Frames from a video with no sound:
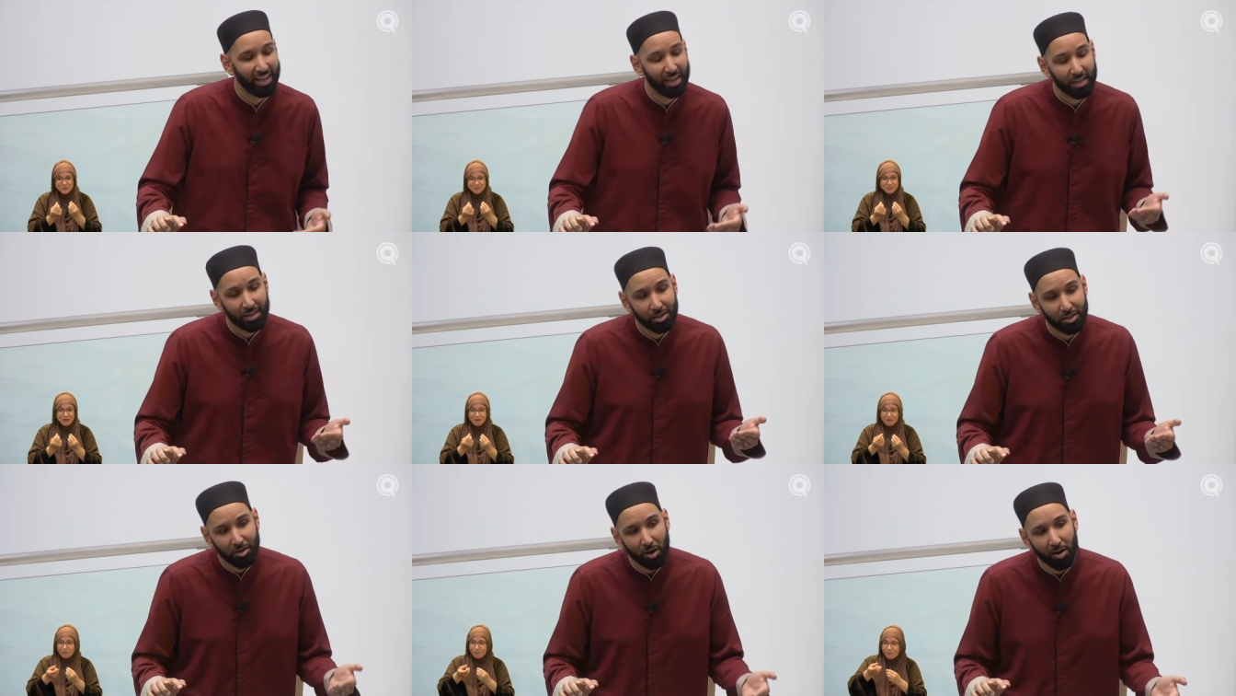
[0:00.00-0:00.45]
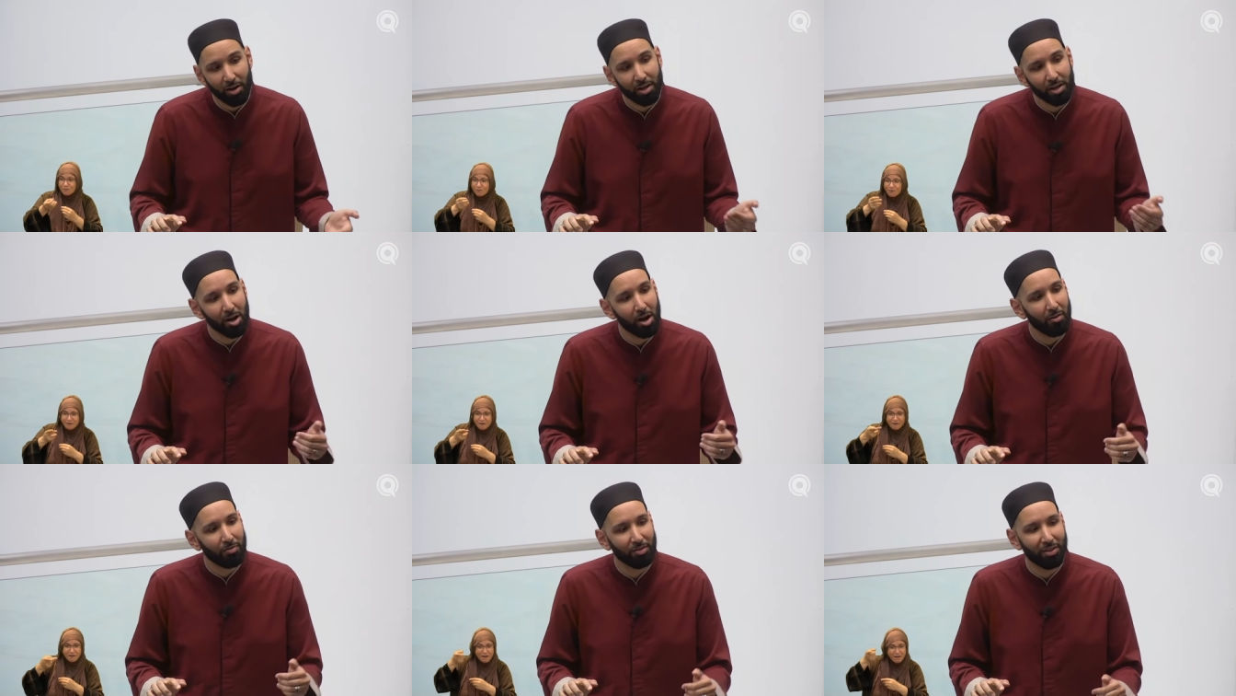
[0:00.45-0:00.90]
Starting
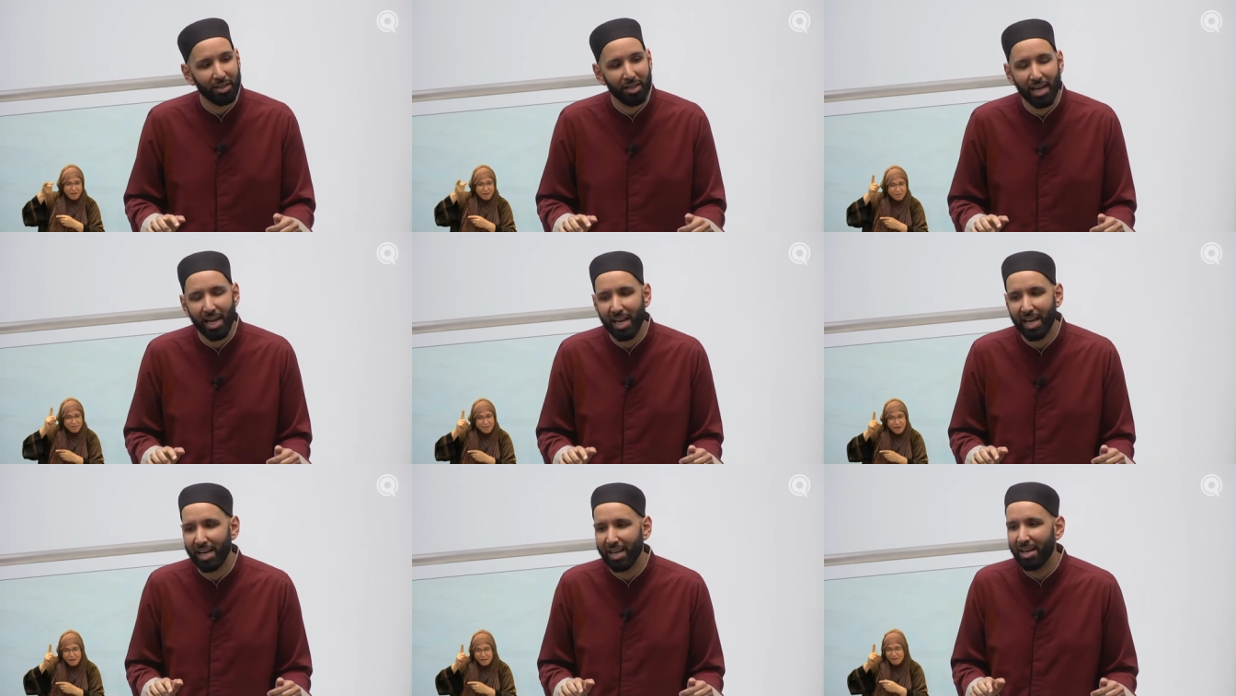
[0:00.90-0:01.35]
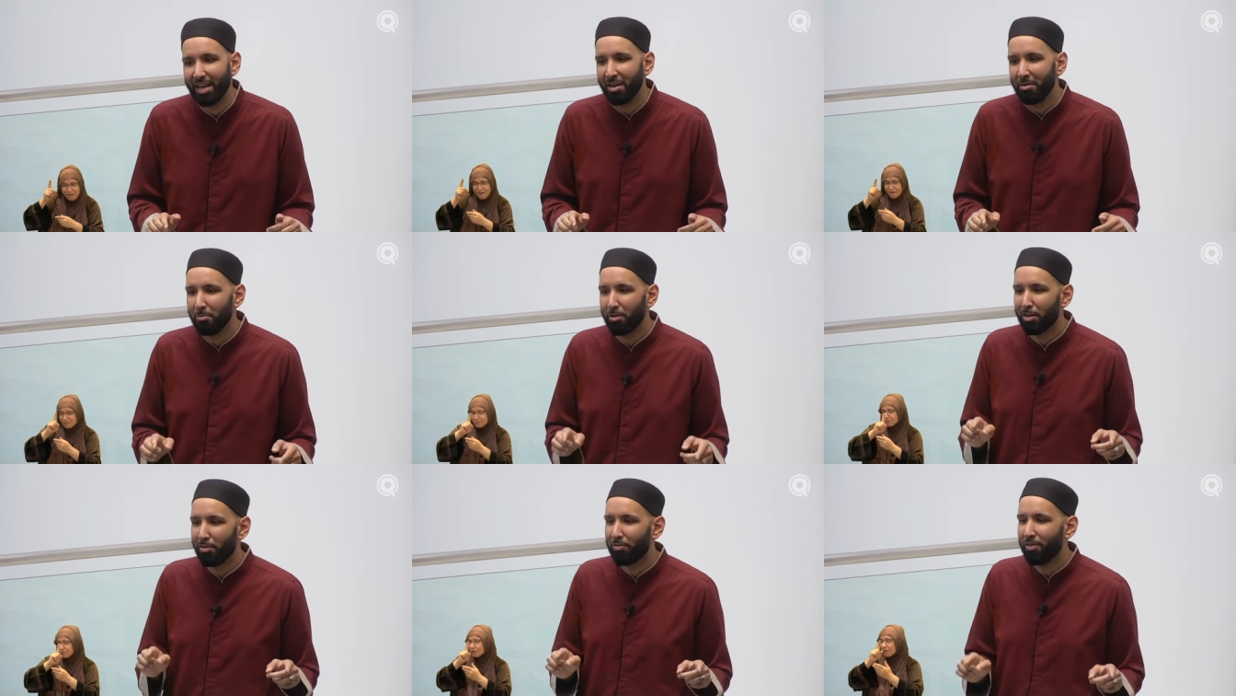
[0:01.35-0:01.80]
off the day
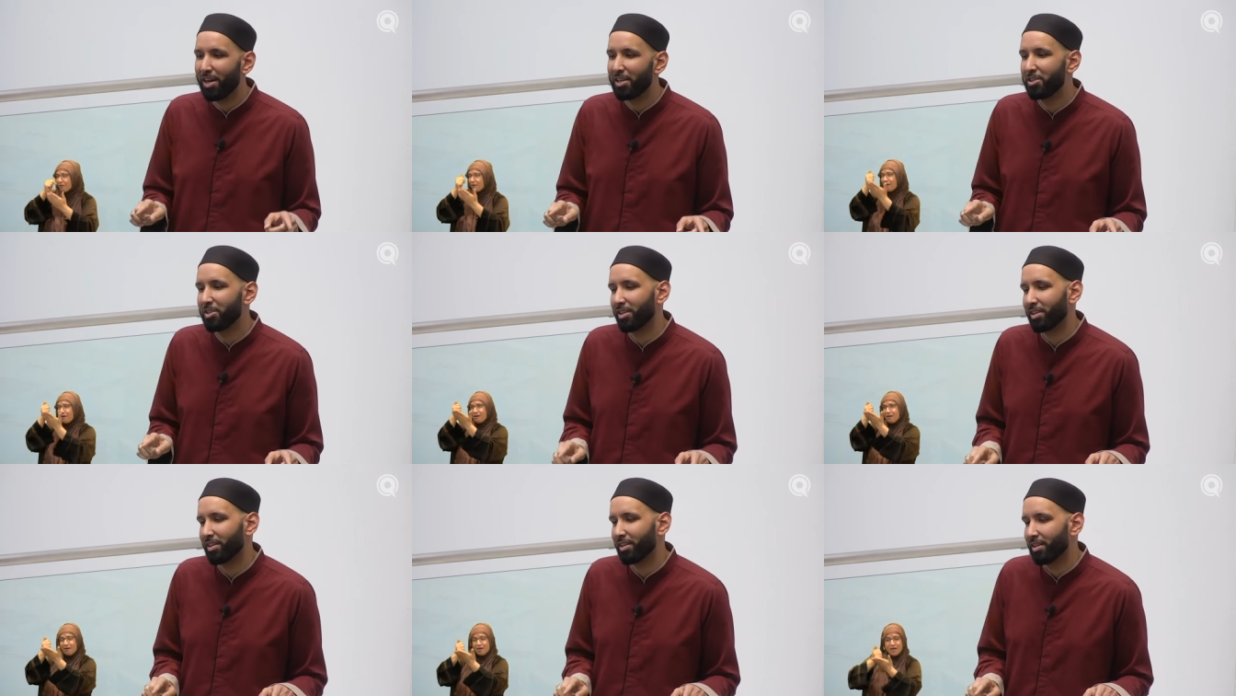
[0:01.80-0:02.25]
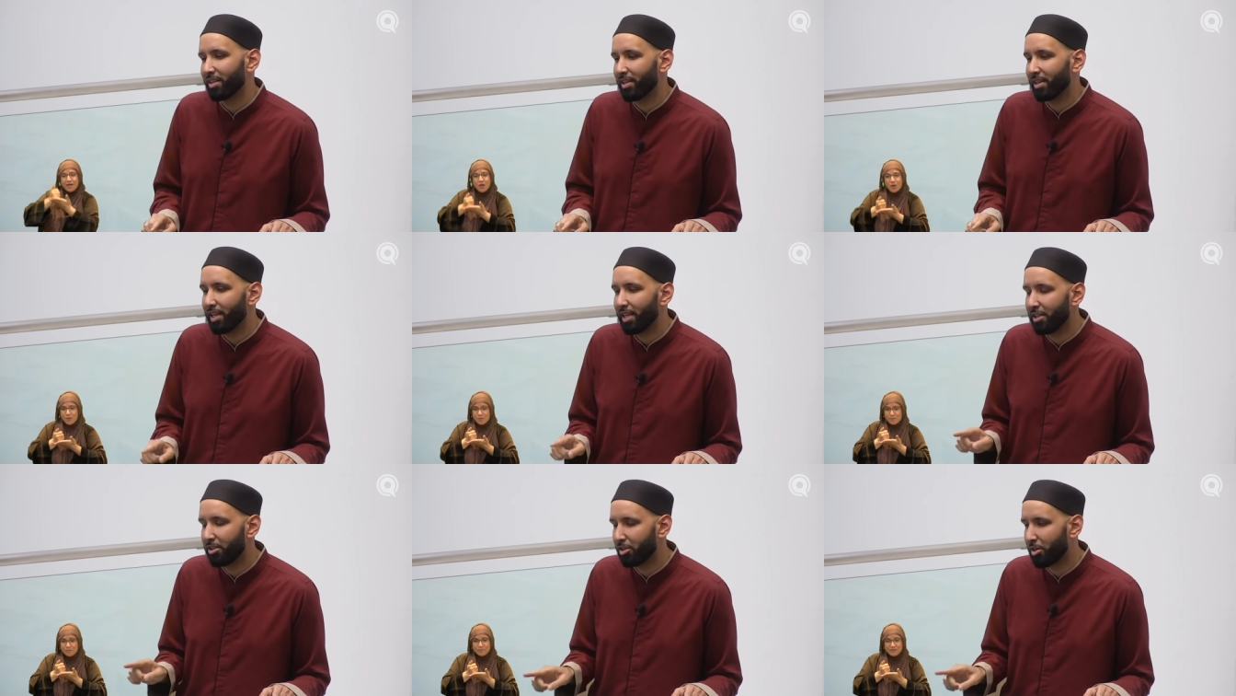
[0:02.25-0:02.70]
with Fajr
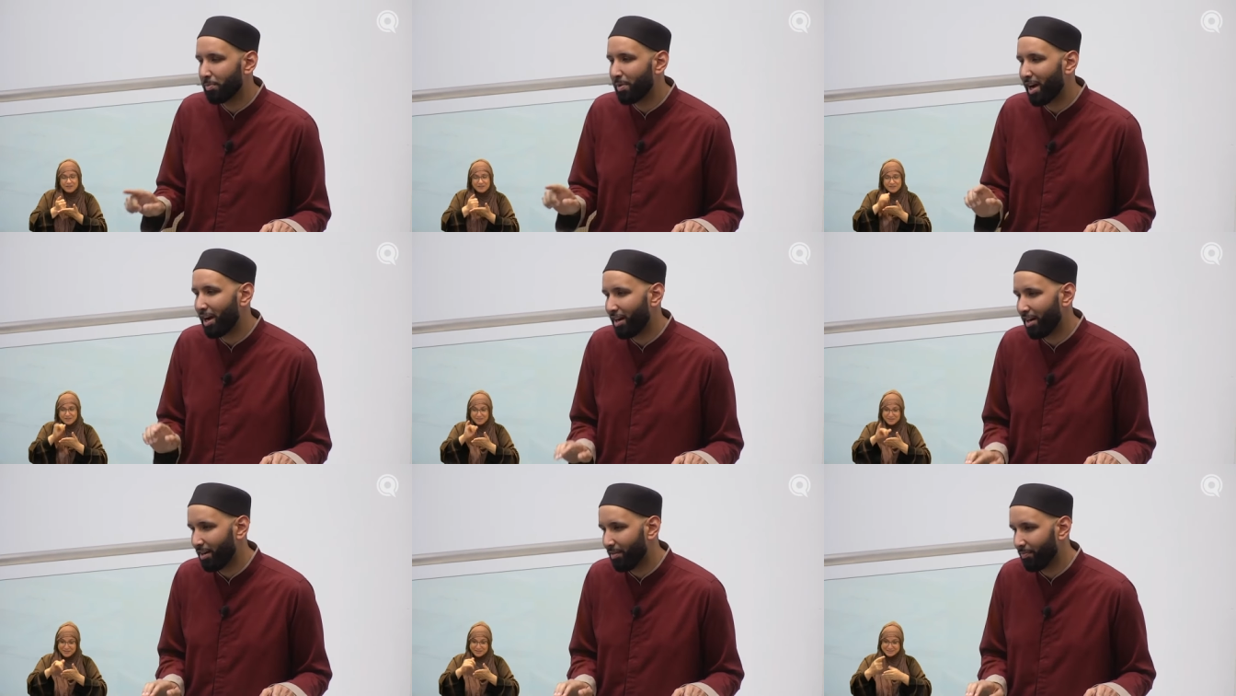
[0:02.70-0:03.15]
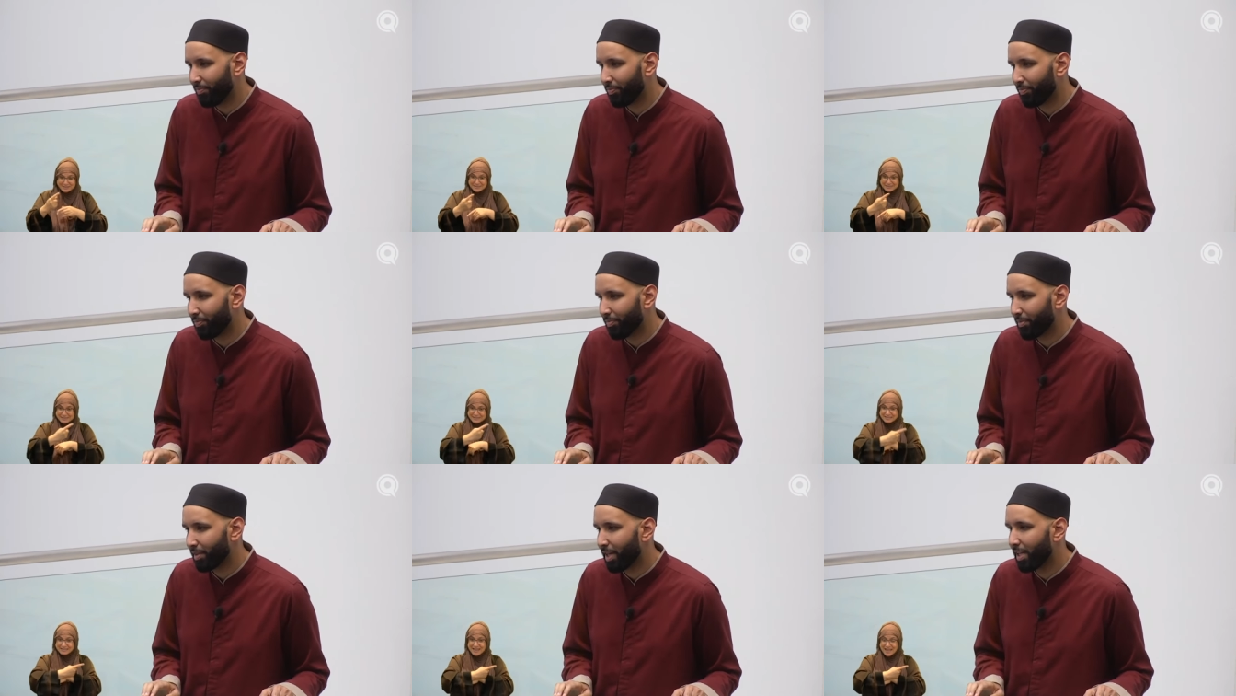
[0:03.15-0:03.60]
in Jama'ah,
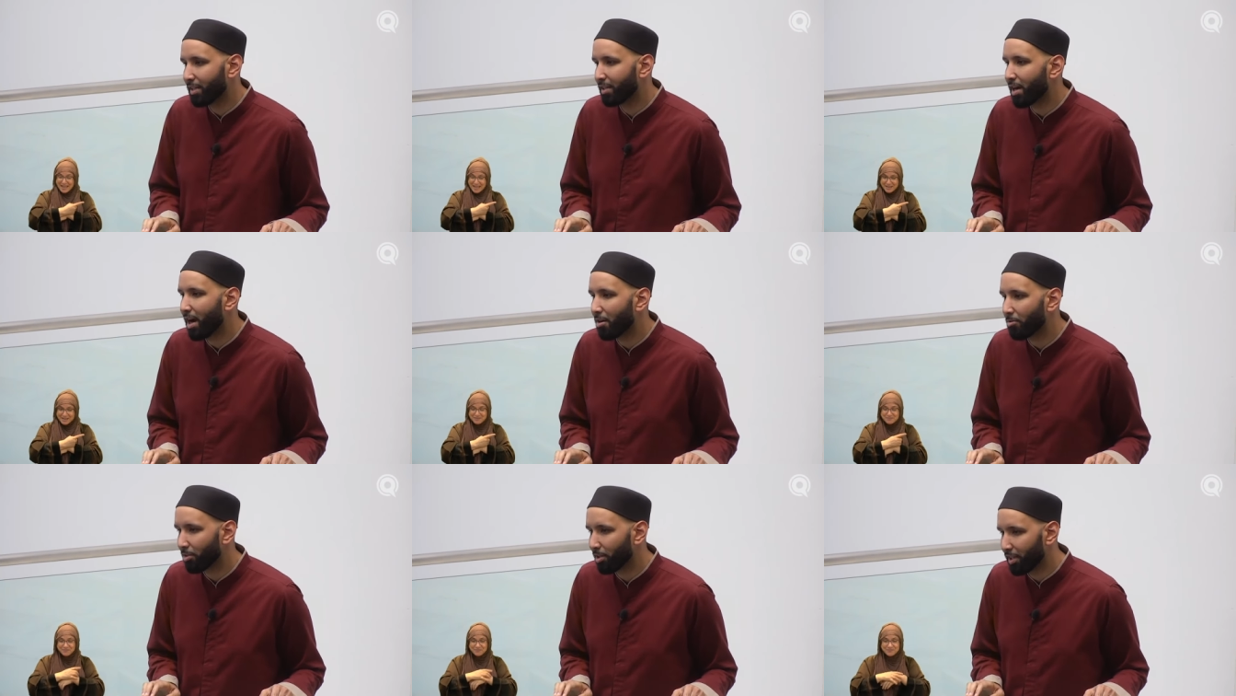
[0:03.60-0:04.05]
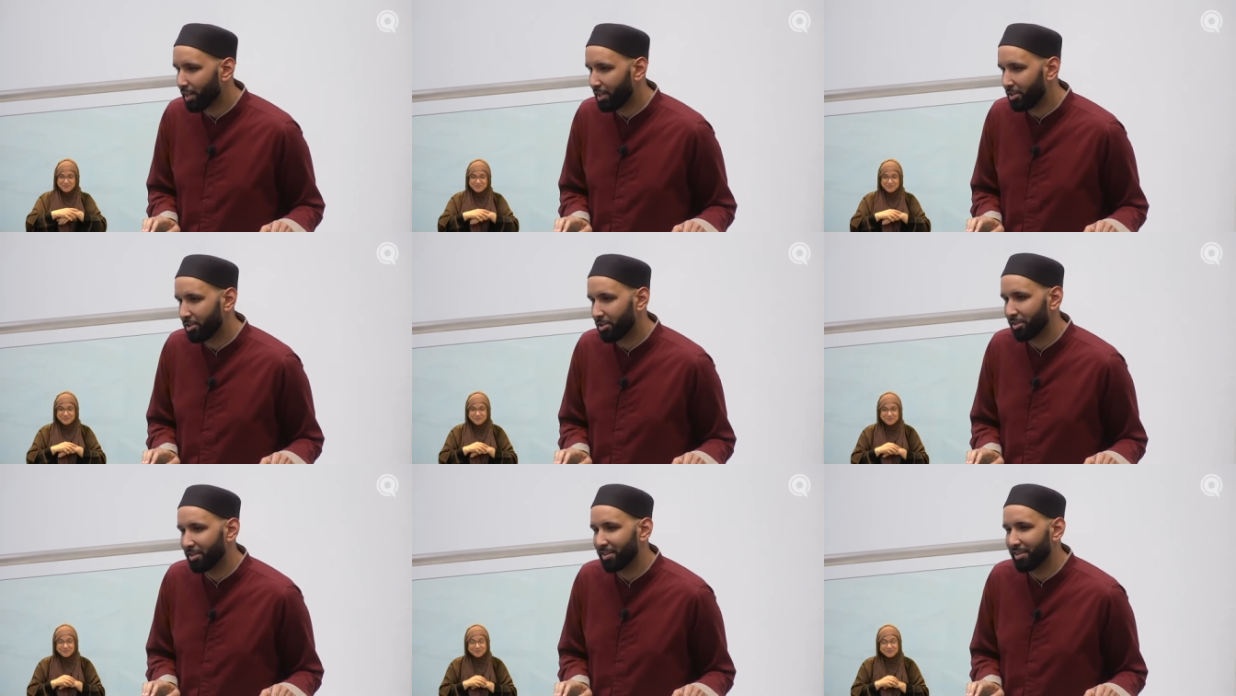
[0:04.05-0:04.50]
in
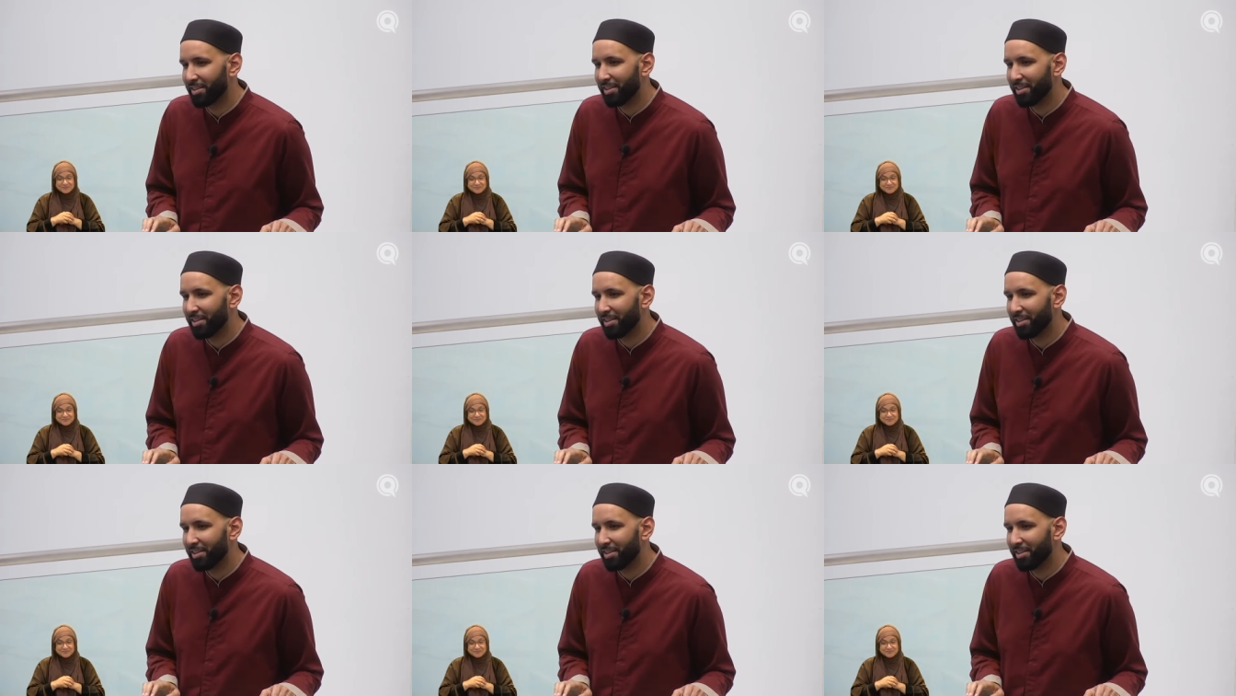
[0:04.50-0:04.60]
congregation.